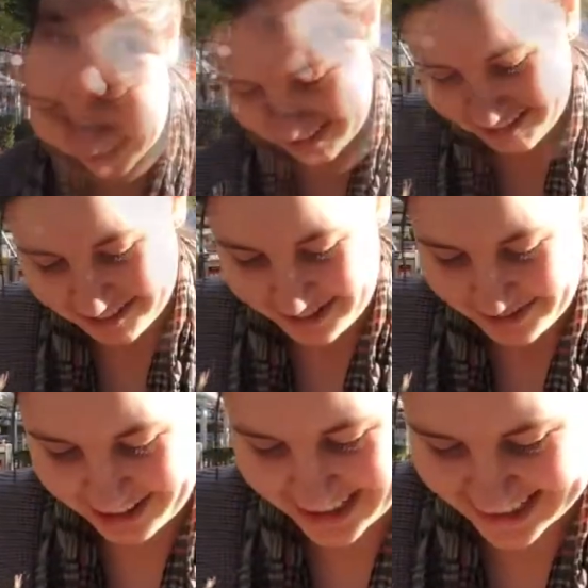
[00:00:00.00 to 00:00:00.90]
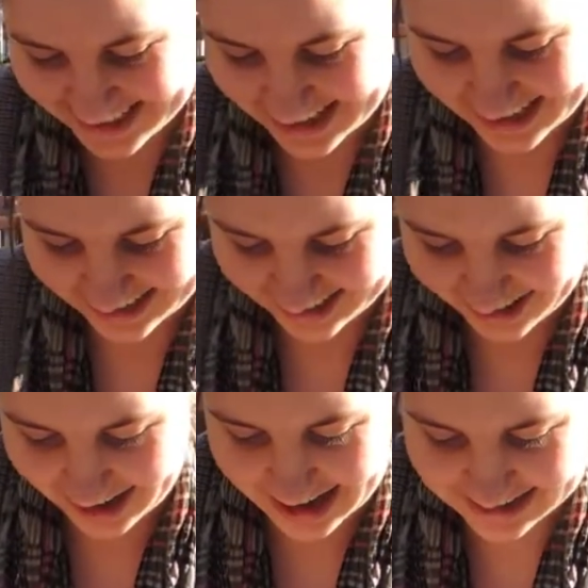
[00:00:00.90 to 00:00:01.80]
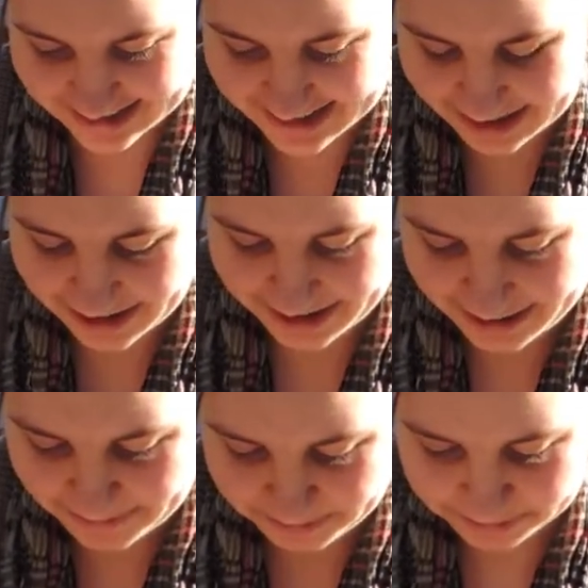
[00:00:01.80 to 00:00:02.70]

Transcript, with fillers: Oh, very exciting! All right, so.